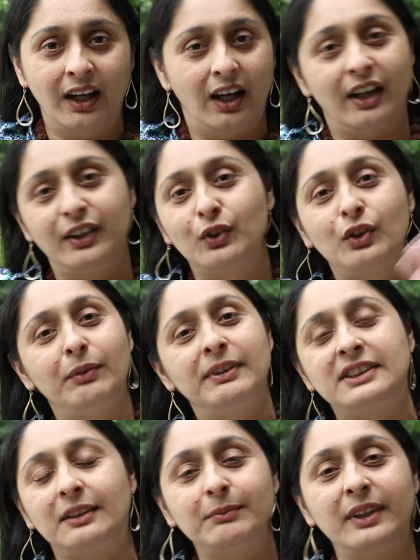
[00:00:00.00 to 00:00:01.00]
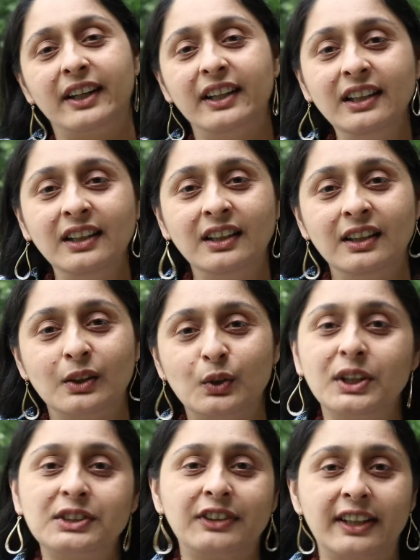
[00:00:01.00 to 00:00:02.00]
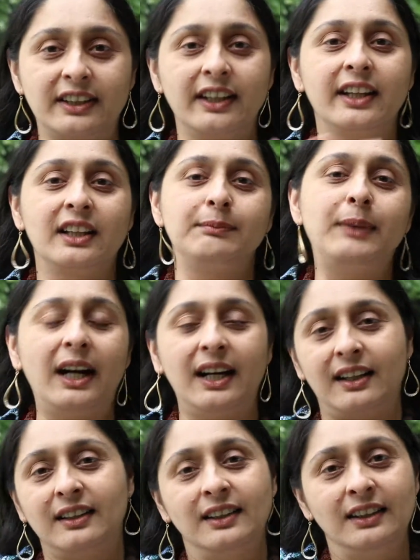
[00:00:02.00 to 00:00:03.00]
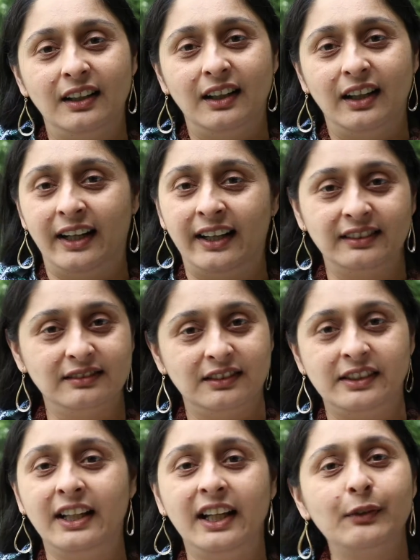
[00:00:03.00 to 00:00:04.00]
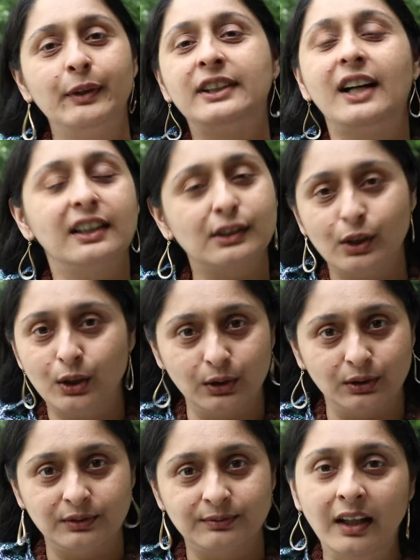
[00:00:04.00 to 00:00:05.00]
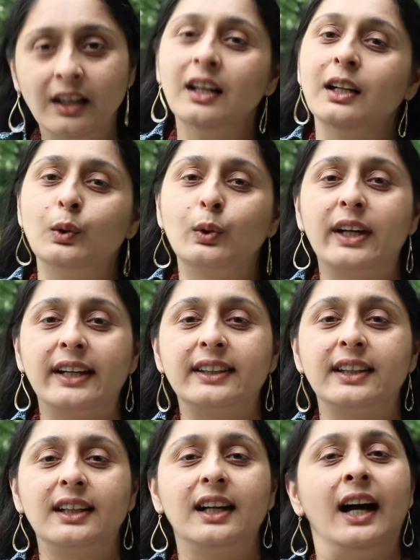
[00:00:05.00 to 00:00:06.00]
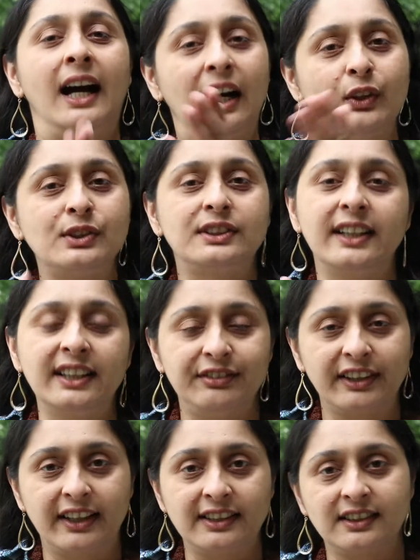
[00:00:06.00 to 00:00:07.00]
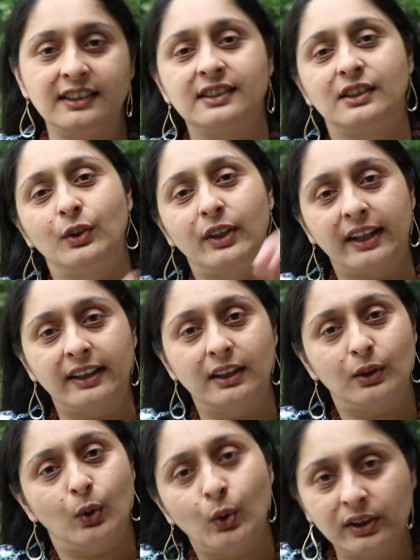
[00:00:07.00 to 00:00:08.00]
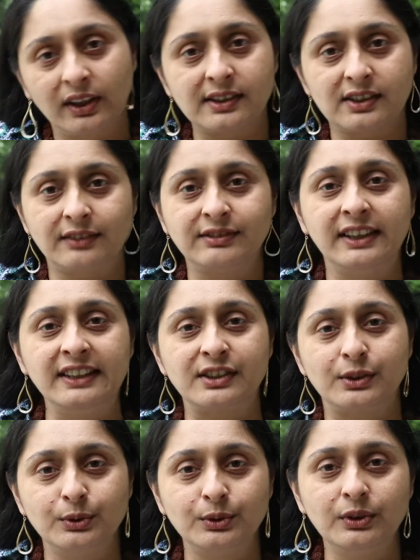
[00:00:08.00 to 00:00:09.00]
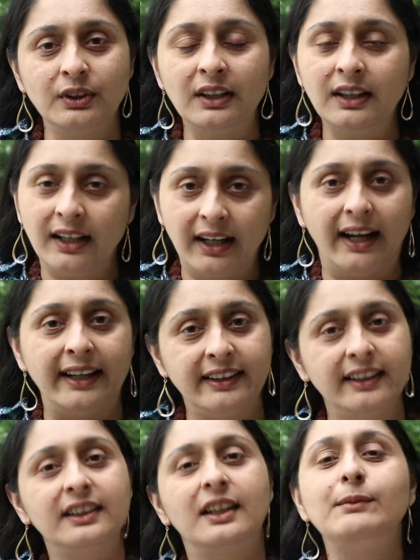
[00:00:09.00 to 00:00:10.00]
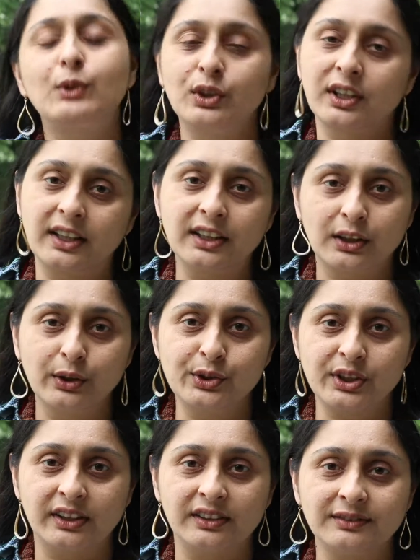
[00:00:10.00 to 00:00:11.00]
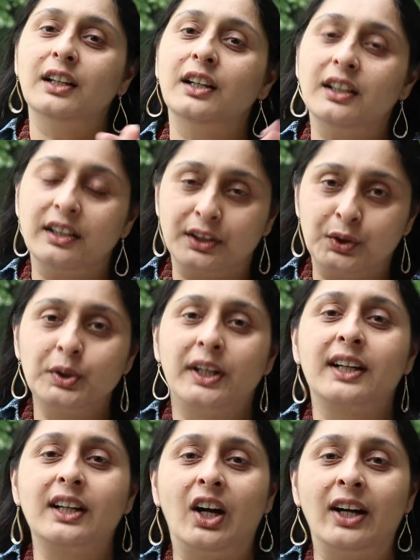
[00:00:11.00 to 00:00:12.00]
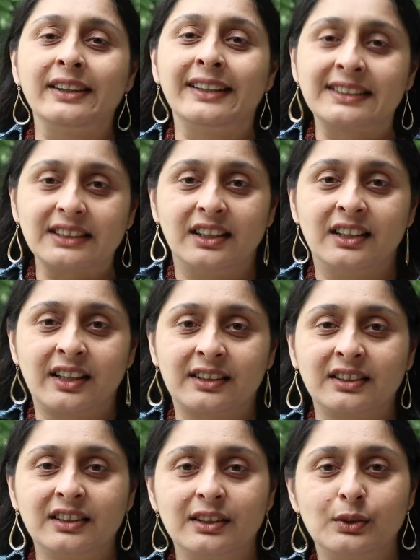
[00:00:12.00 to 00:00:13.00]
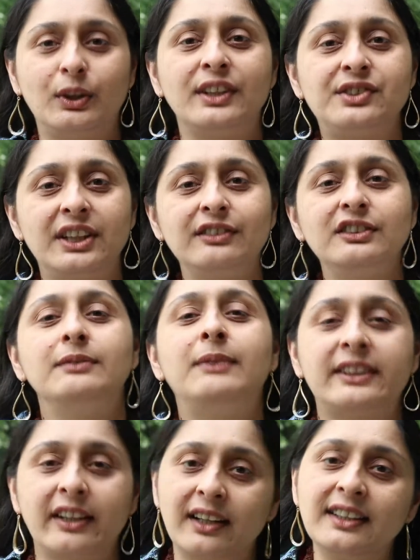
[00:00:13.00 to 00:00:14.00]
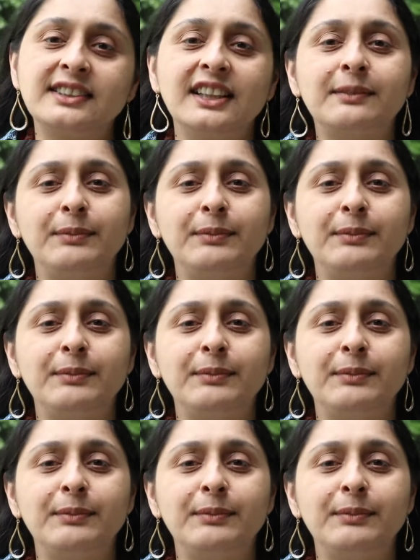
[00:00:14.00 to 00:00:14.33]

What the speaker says: or you could be somebody who is working in a bar and dealing with alcohol. Look at the house significations, look at the owners of these two, and then come to the conclusion. You are on this earth to achieve materialistic